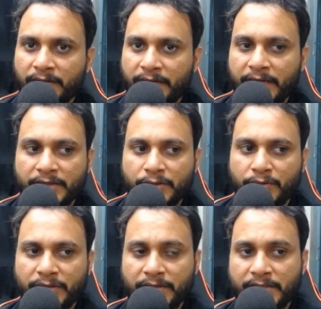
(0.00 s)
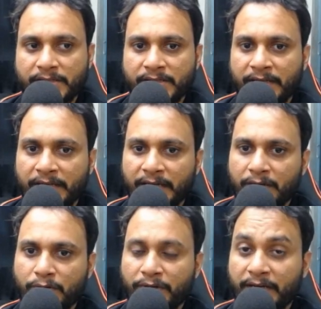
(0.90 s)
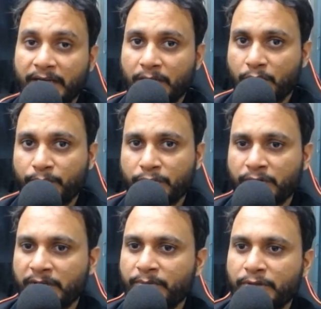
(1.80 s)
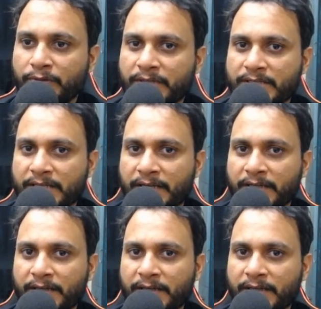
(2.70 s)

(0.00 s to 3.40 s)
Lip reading: Right, so this is the entire code and I hope you were able to understand